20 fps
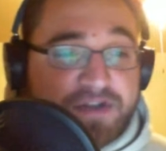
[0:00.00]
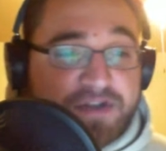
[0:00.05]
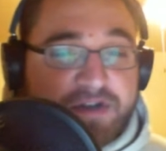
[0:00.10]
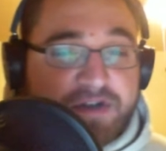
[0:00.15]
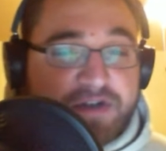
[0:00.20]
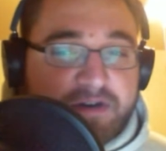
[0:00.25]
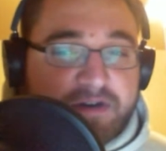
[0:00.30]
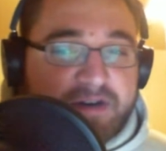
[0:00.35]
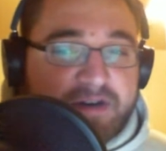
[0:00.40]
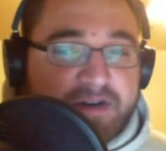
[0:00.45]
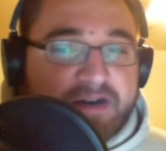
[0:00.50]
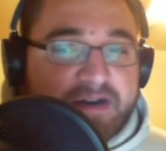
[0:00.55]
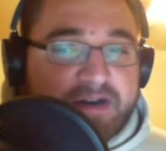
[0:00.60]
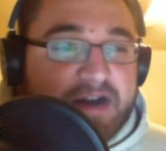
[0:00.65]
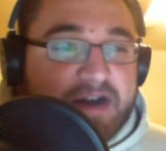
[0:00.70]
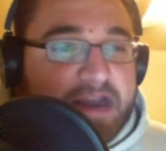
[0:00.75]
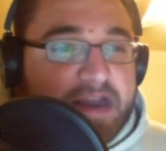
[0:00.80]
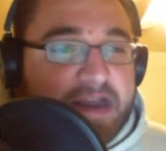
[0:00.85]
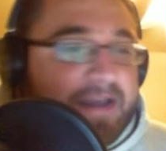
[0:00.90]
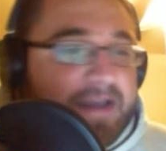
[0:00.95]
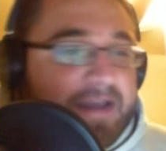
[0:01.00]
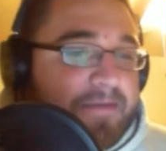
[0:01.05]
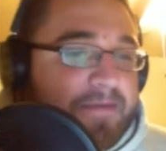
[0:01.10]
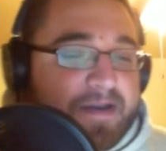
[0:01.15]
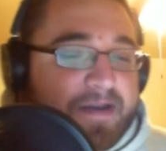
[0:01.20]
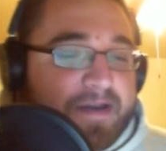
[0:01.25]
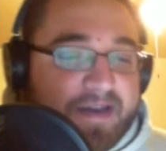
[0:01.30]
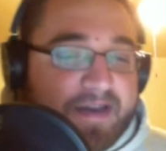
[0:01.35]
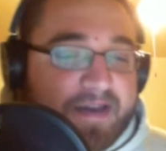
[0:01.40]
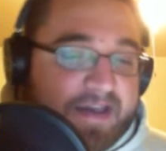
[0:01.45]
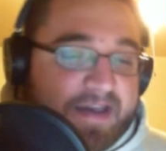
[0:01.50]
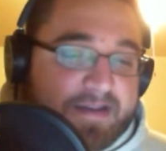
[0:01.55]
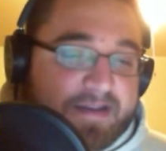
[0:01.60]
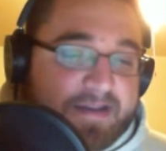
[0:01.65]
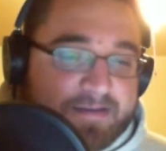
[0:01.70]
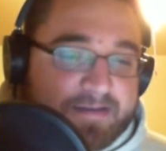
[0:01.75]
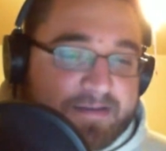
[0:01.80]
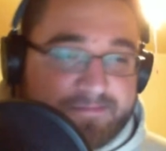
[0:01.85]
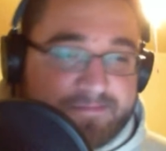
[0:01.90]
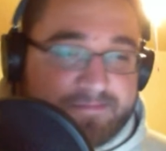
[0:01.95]
on there. I am a
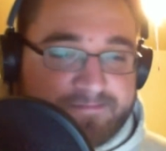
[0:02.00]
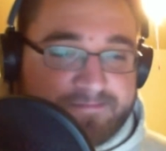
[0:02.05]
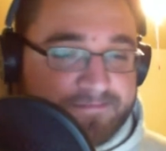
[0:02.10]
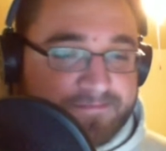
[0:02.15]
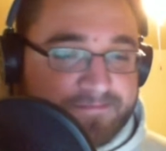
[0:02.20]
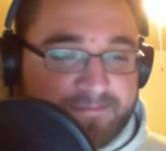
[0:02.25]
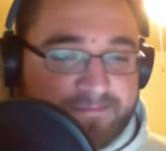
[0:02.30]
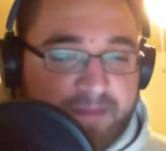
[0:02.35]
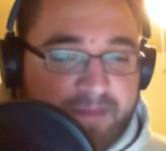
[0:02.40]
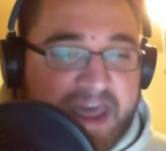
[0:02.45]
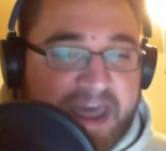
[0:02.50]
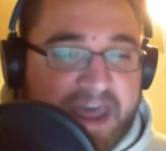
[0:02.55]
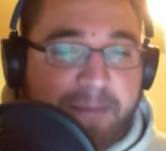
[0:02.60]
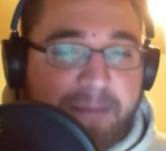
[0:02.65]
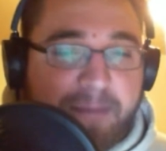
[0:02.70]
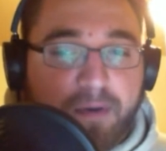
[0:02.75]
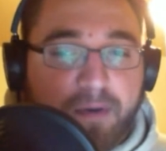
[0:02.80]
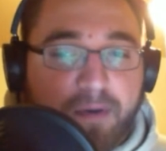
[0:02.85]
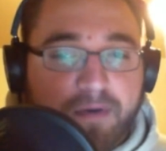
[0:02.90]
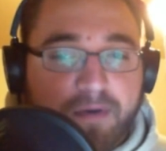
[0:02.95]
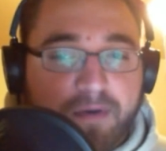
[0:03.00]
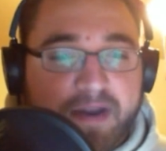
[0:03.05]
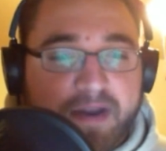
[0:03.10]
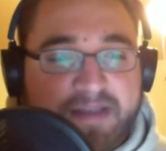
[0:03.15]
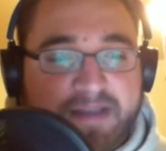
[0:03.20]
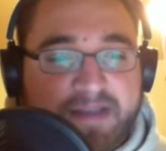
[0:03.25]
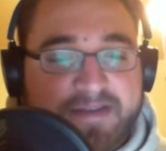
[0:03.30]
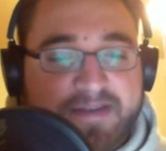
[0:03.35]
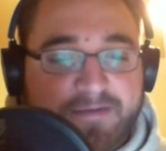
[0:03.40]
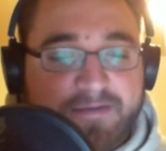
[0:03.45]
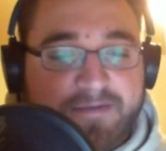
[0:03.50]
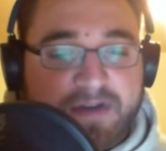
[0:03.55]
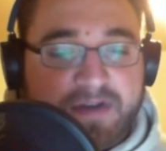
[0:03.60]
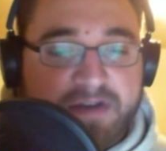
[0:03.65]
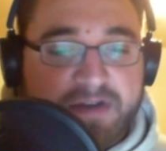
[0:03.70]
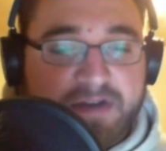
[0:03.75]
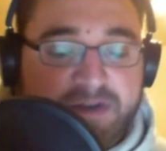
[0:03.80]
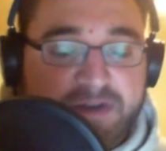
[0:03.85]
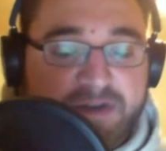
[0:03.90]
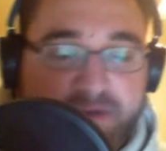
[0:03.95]
app whore, I guess you
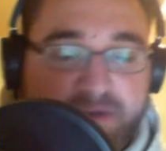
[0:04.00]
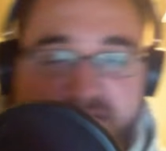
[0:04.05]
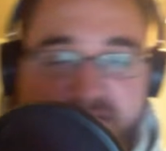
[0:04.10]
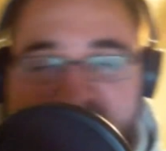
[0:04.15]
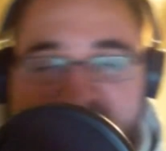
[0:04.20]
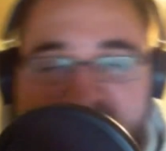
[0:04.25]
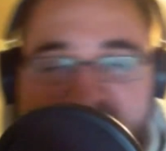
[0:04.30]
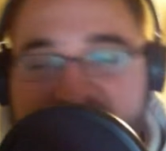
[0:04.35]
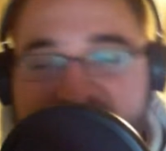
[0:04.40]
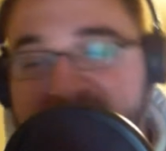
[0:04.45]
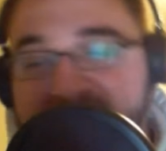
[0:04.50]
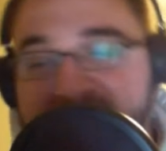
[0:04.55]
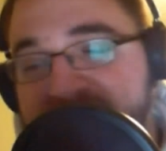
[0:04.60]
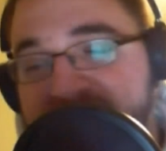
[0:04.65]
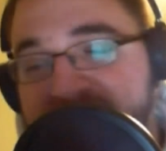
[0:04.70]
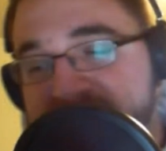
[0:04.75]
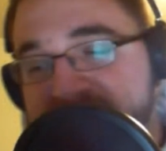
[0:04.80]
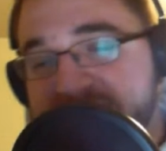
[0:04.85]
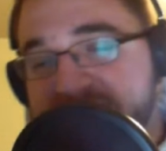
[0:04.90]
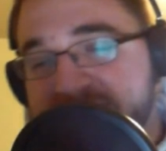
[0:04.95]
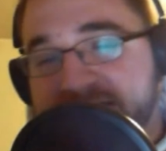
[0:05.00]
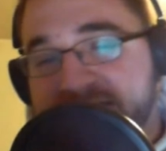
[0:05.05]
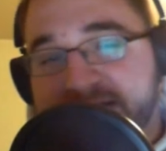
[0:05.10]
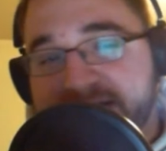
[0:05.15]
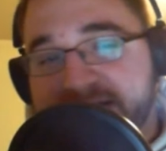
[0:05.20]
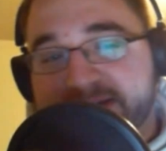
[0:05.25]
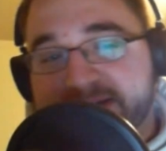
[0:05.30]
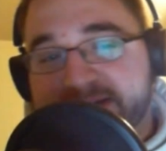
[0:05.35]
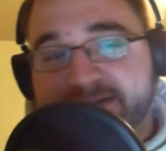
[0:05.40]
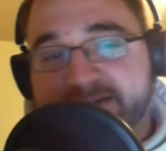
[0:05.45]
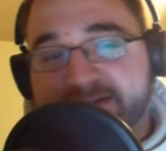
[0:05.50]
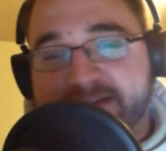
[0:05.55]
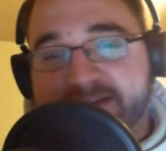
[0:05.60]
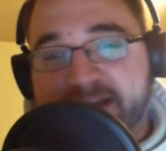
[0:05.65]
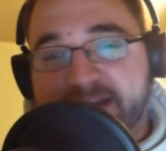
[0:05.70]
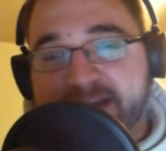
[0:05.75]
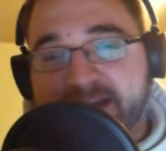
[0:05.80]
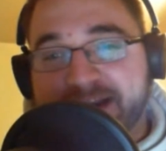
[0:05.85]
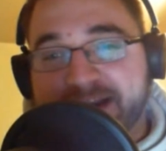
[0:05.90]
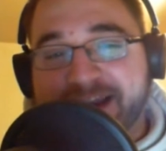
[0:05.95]
would say it. I
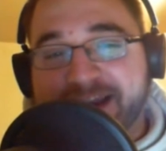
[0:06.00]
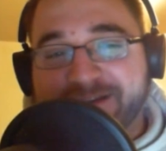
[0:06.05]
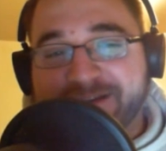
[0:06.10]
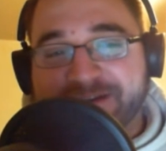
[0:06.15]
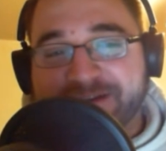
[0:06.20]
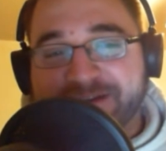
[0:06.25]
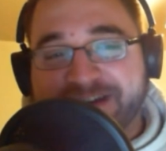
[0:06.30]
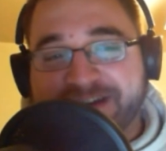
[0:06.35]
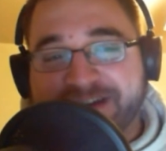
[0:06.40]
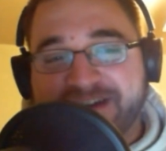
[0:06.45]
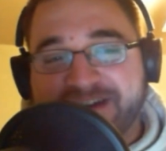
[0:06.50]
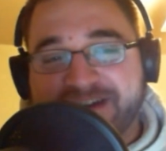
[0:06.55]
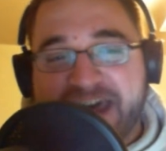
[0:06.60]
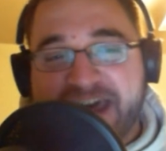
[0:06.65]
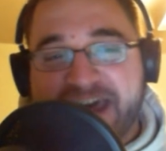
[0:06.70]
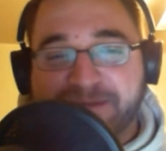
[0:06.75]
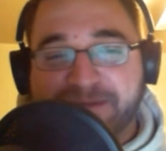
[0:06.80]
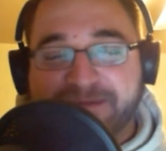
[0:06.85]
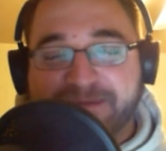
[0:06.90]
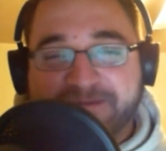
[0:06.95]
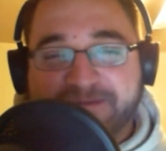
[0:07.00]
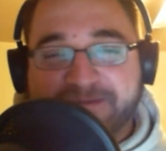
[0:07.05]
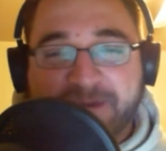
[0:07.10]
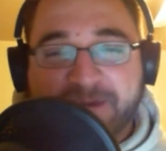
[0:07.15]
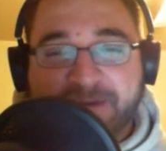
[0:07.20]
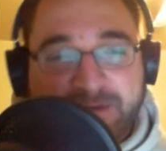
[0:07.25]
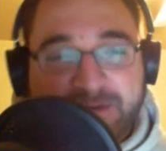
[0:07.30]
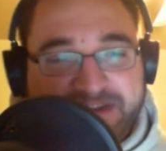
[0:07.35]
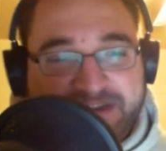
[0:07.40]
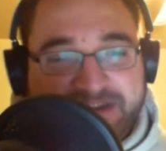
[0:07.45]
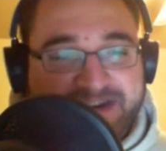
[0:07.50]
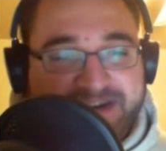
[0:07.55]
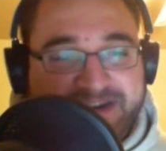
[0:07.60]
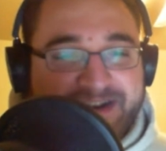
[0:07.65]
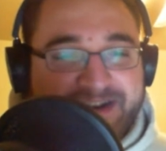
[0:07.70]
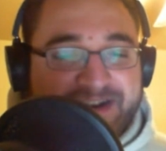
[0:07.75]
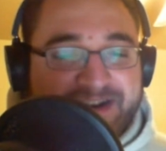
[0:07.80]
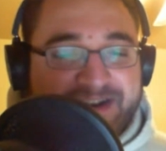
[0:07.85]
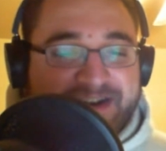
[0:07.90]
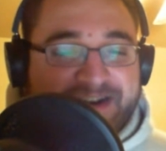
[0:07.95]
download a ton of apps on my phones, and
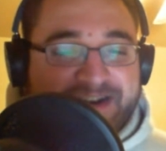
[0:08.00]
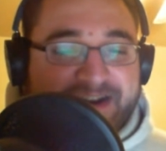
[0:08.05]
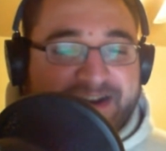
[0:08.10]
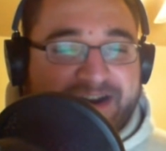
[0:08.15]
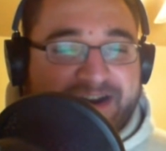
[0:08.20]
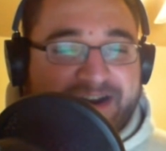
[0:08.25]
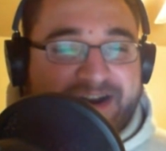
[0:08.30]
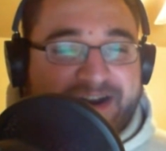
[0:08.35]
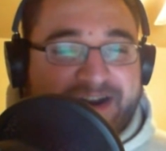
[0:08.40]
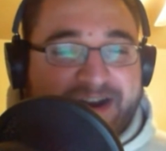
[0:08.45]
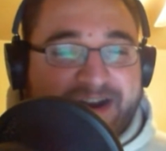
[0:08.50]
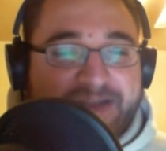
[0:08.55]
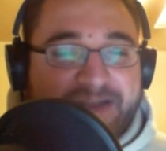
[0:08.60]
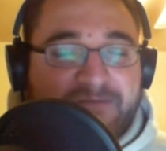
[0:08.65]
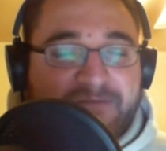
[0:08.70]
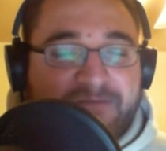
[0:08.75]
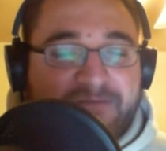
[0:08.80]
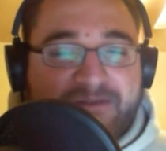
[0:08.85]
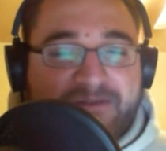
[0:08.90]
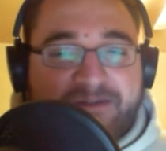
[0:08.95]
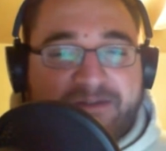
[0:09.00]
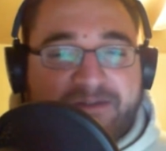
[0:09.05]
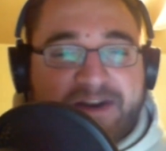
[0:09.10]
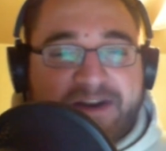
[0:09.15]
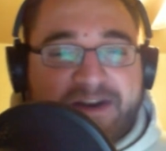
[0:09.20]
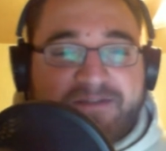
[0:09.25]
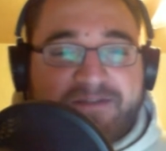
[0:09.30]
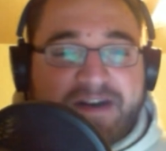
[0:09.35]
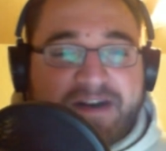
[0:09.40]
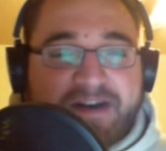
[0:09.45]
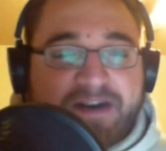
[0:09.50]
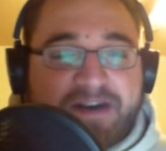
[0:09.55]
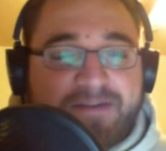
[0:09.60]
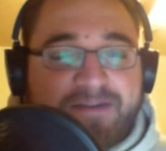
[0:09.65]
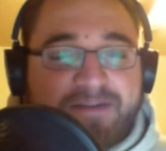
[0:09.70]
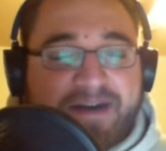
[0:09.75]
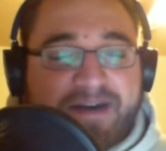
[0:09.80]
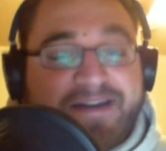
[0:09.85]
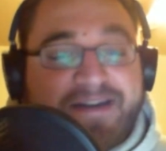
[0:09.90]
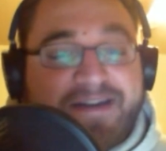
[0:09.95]
I am never very good about
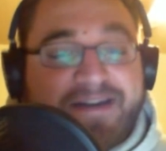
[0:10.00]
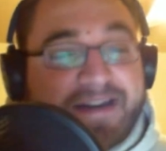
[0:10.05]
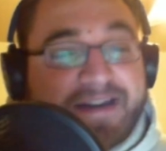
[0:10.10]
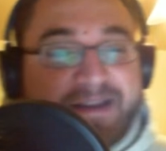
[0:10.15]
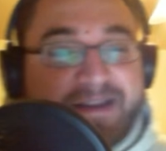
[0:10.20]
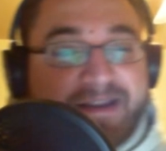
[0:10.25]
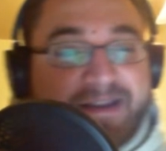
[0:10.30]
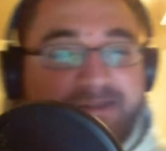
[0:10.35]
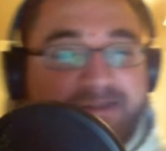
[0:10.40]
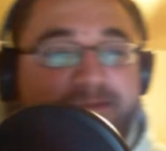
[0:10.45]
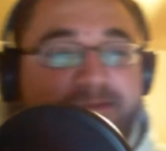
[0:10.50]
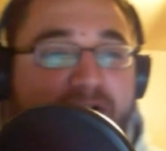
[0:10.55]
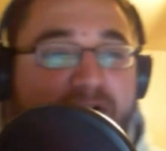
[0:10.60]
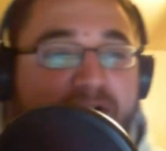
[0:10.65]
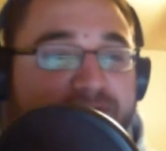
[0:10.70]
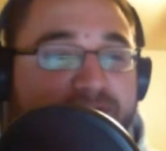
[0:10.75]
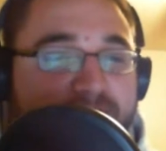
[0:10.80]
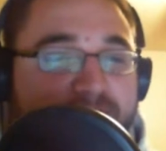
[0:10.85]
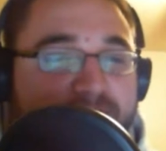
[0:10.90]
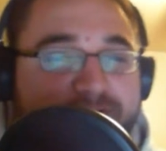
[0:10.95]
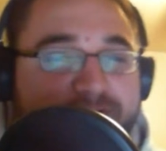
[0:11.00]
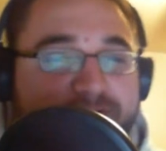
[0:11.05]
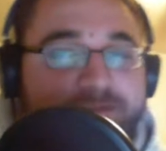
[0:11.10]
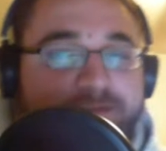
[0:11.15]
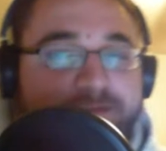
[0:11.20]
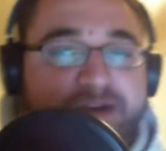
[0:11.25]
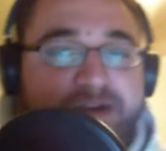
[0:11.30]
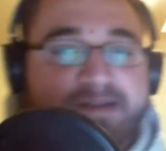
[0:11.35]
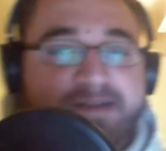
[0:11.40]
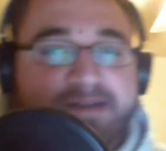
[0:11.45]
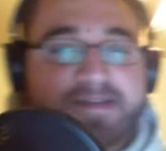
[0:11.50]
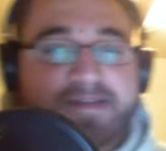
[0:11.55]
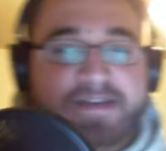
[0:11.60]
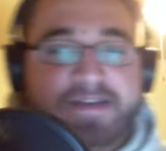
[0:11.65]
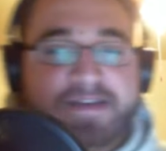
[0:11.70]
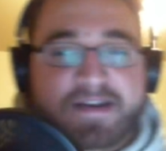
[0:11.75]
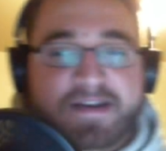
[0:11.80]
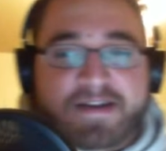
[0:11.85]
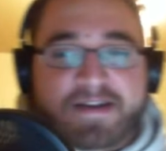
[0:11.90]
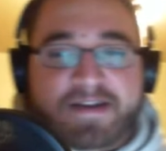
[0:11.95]
cleaning them off my phone because
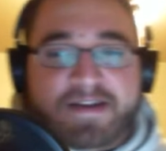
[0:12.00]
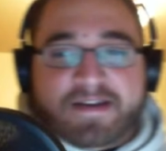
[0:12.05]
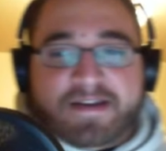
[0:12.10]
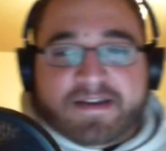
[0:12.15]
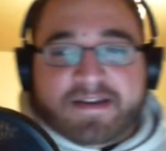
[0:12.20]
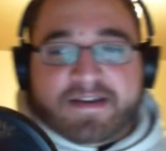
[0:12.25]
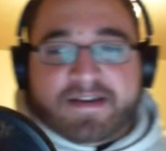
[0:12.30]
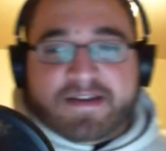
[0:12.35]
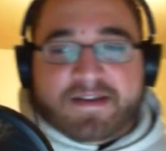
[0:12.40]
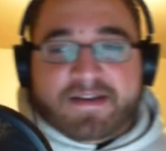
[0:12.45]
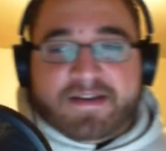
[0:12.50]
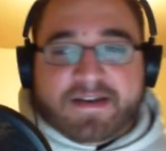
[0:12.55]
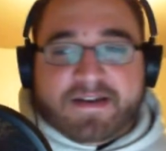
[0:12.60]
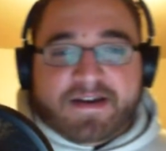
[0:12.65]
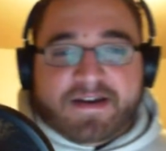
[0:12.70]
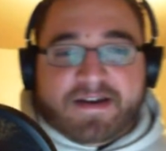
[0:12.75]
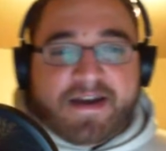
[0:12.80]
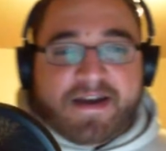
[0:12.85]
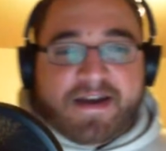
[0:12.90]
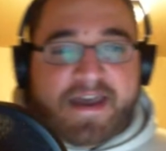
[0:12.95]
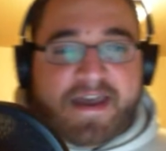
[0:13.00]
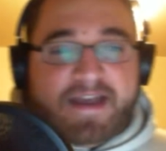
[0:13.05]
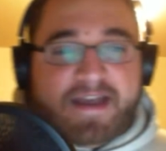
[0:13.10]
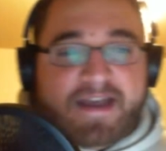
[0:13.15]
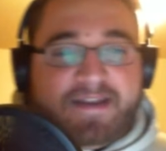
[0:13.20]
I had,